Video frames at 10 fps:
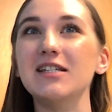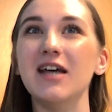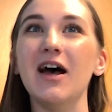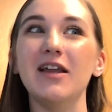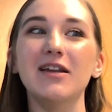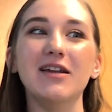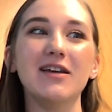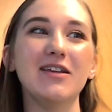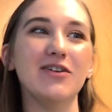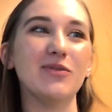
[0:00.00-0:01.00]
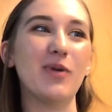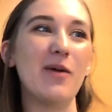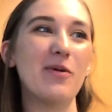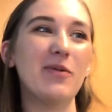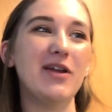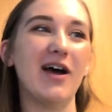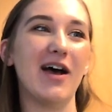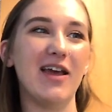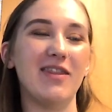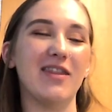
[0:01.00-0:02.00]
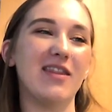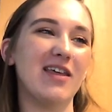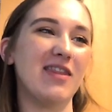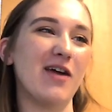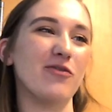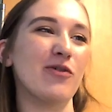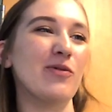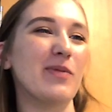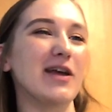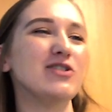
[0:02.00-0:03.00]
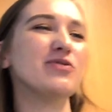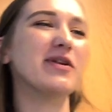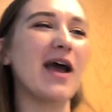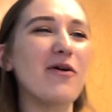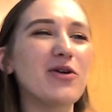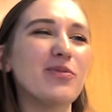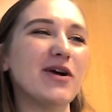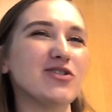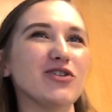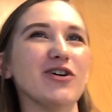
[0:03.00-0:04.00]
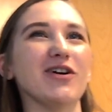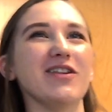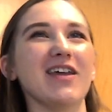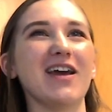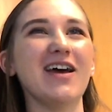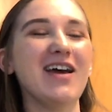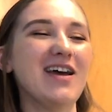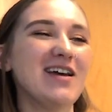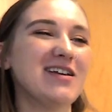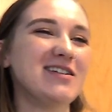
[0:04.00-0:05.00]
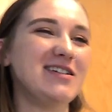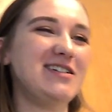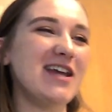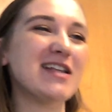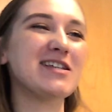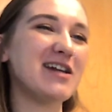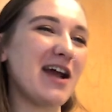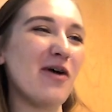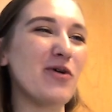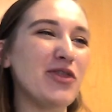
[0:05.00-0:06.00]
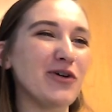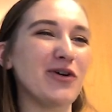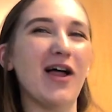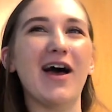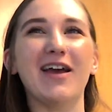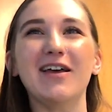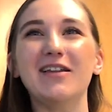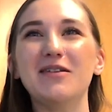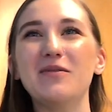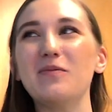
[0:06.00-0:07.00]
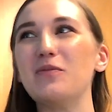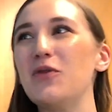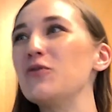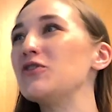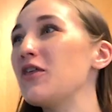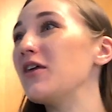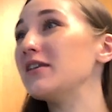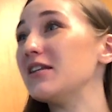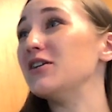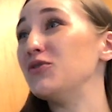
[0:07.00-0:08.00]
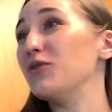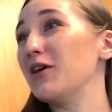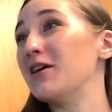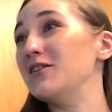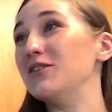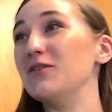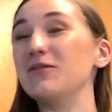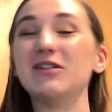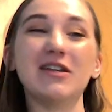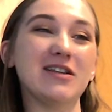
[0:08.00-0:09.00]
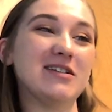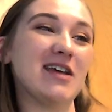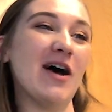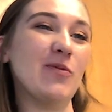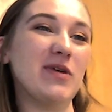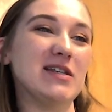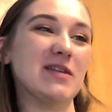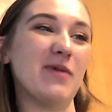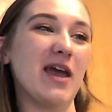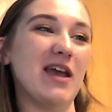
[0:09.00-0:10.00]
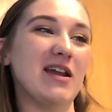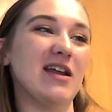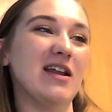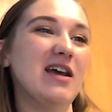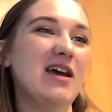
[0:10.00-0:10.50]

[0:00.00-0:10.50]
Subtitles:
done. You're probably not in that room like doing counter pressure and like dancing it out with your client. Those are the things that a doula can do to help ease the pain and